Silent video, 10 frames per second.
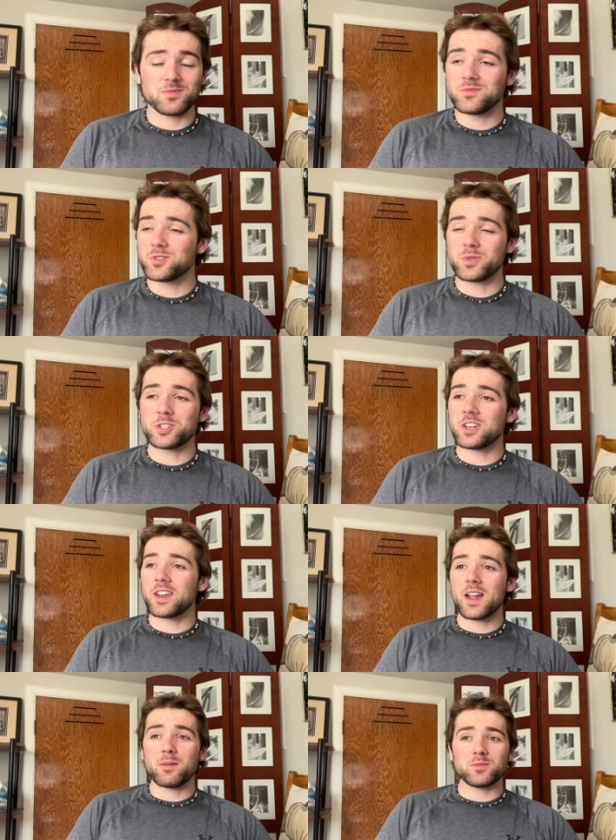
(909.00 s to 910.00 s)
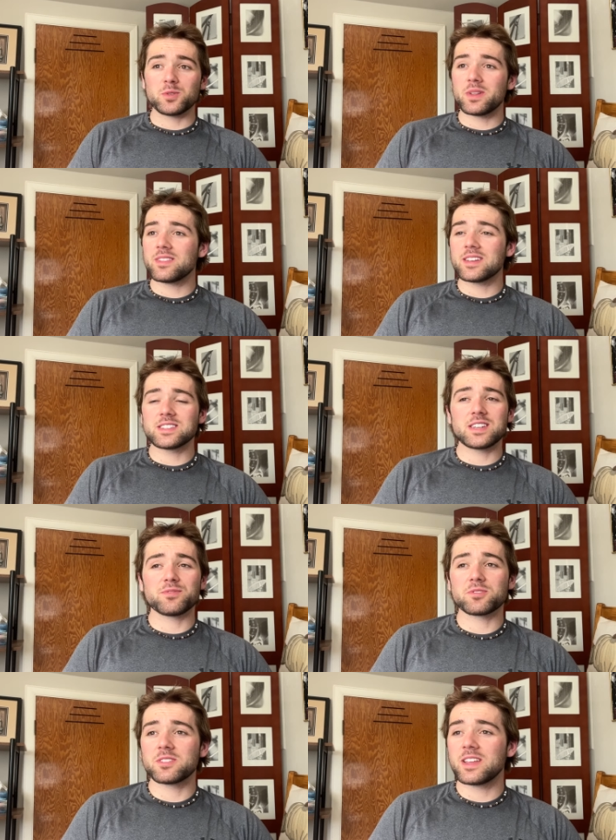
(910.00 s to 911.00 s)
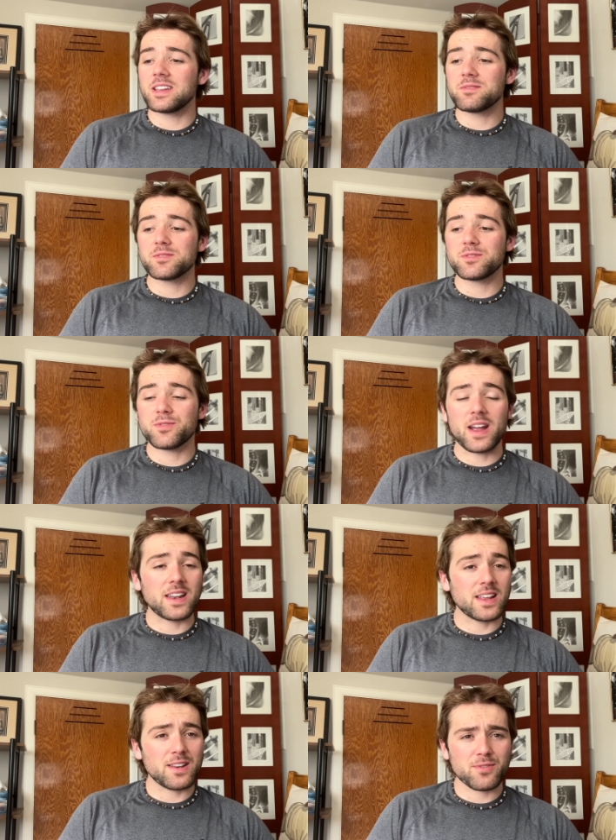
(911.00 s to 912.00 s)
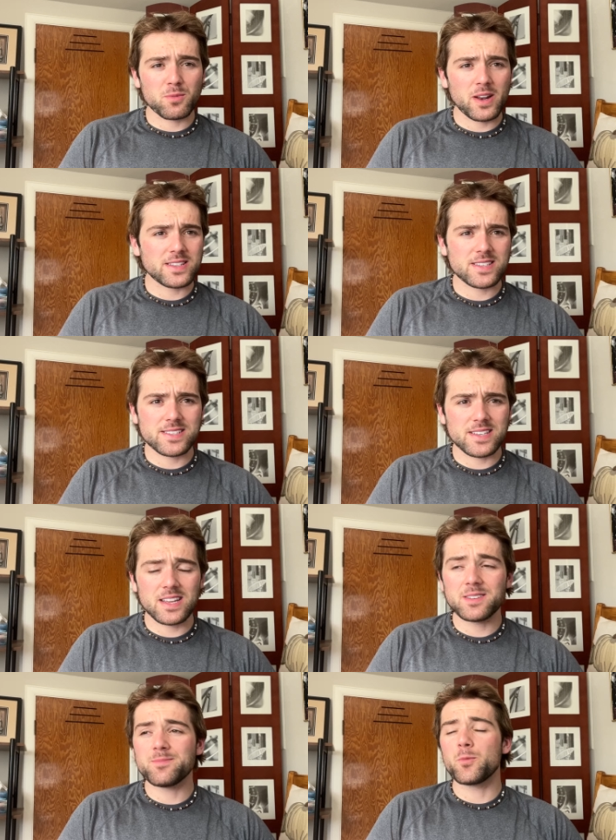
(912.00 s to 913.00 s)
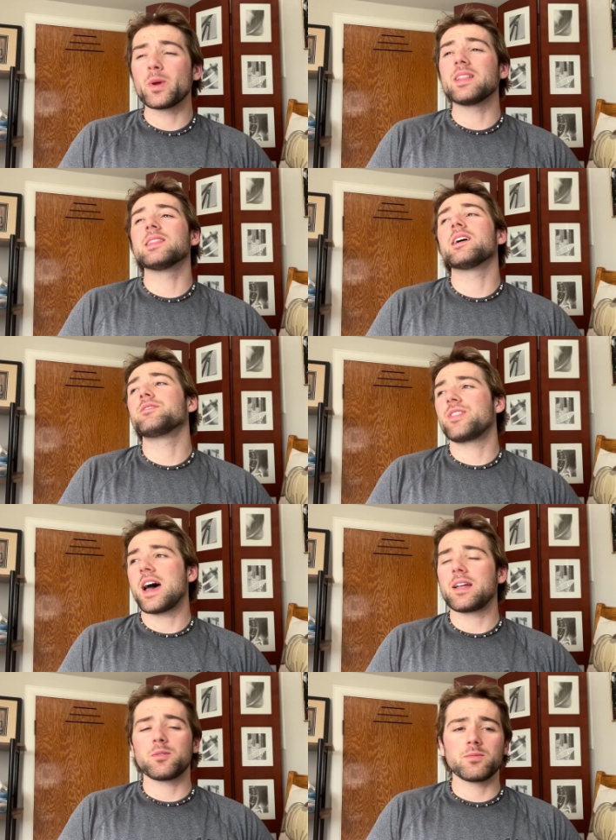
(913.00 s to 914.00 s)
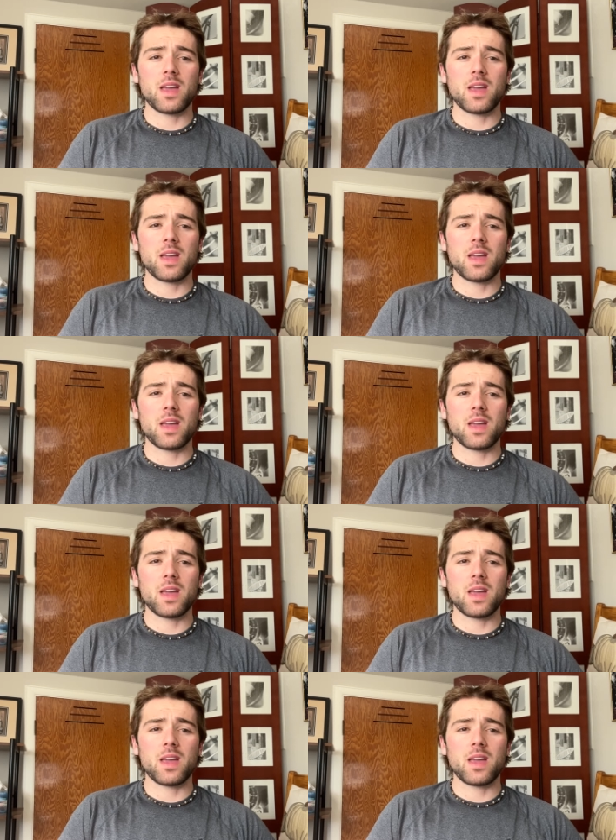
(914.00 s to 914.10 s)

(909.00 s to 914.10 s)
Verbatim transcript: Switching it up, doing things differently, finding a different way to succeed, we love that.